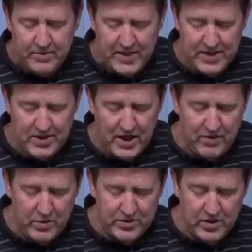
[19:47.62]
and
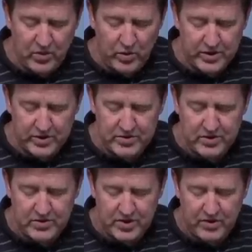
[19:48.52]
David was in the wilderness
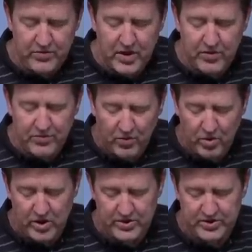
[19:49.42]
of Ziph in a
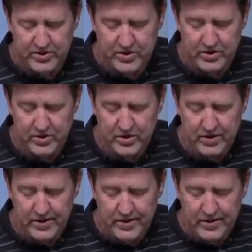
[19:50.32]
forest.
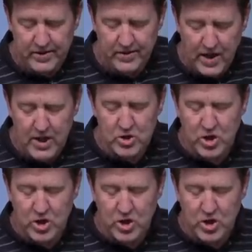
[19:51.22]
Then